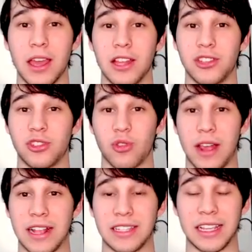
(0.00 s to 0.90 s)
just
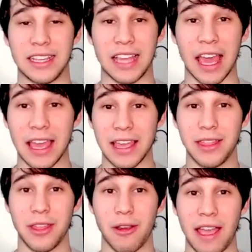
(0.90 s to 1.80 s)
trying to get
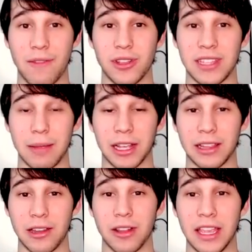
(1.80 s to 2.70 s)
in there every time. Like,
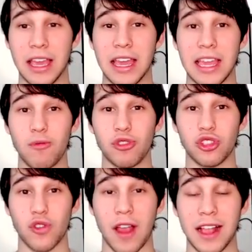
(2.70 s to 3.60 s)
literally, he was
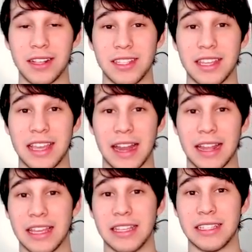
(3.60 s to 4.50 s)
trying to
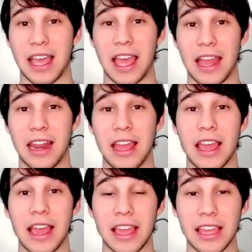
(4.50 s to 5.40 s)
get his head
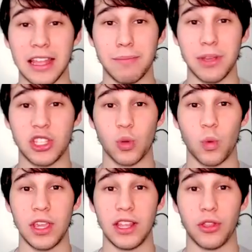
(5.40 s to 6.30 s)
in
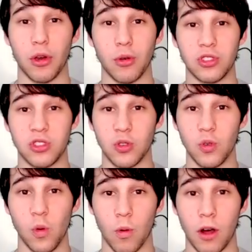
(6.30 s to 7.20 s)
between those
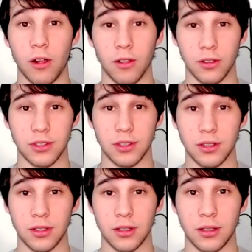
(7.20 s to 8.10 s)
two walls.
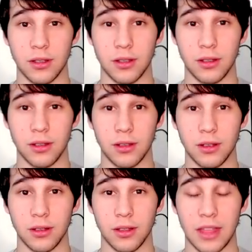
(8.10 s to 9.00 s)

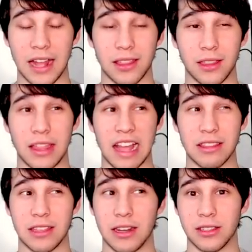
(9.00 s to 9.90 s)
That
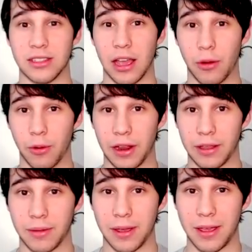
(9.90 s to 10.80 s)
didn't sound
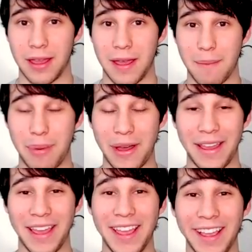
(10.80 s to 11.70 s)
right.
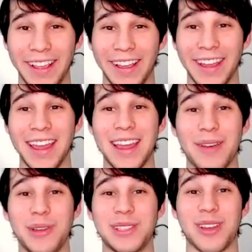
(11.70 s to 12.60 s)
But
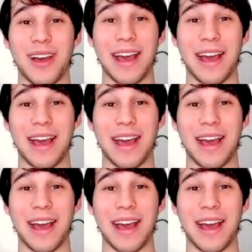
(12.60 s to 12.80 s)
we saw